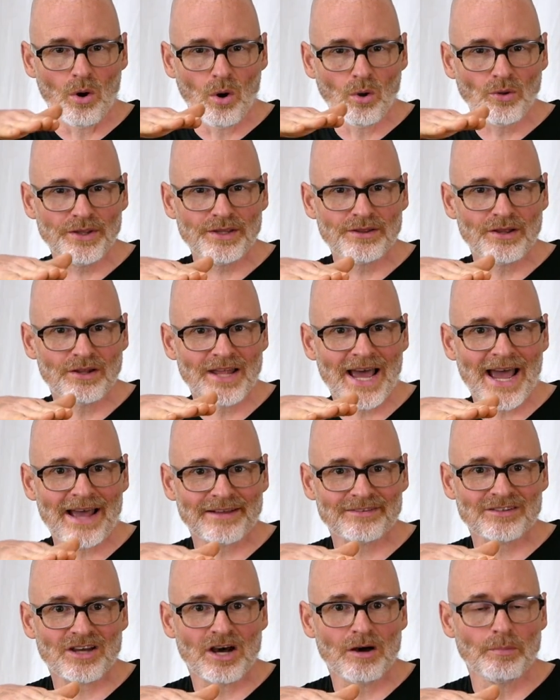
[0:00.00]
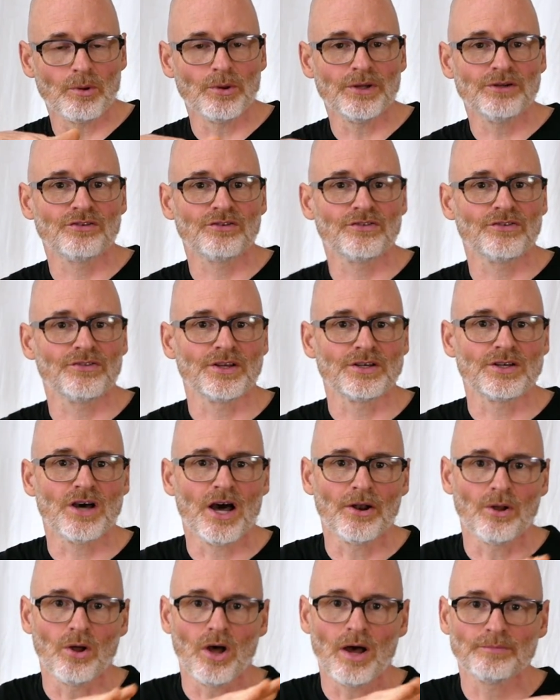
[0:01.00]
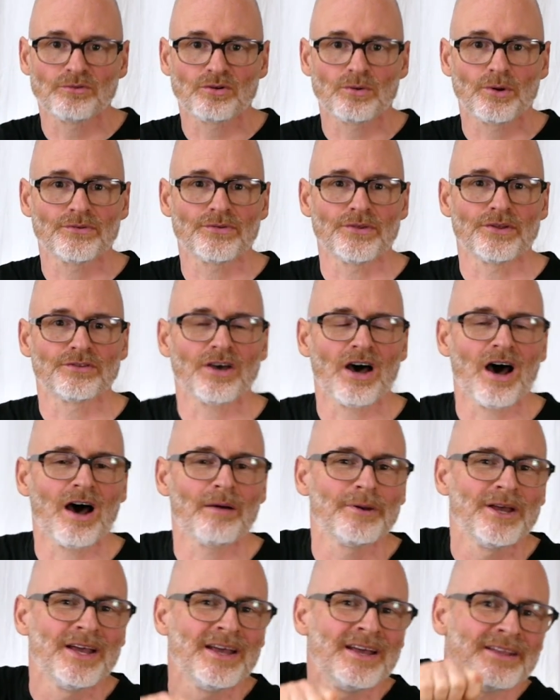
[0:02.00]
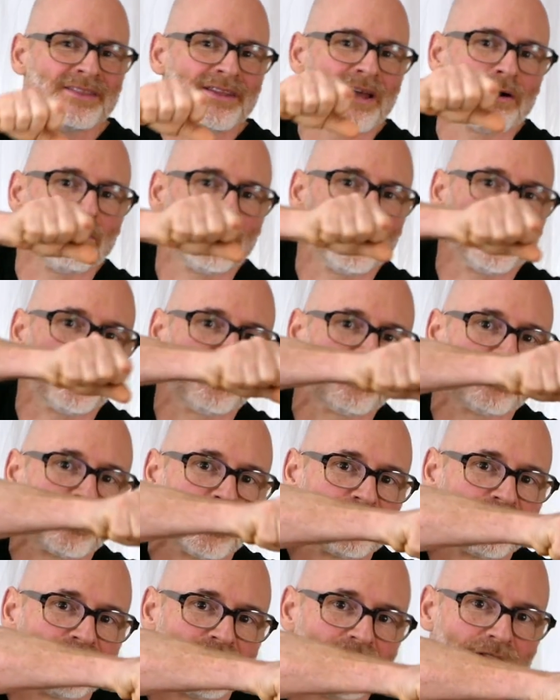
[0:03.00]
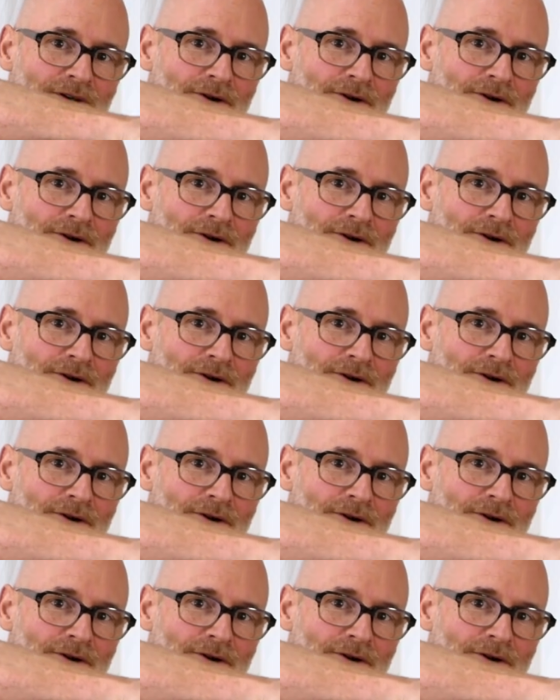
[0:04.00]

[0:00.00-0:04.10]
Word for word: only the last couple inches of the gunnel up towards the top that really starts to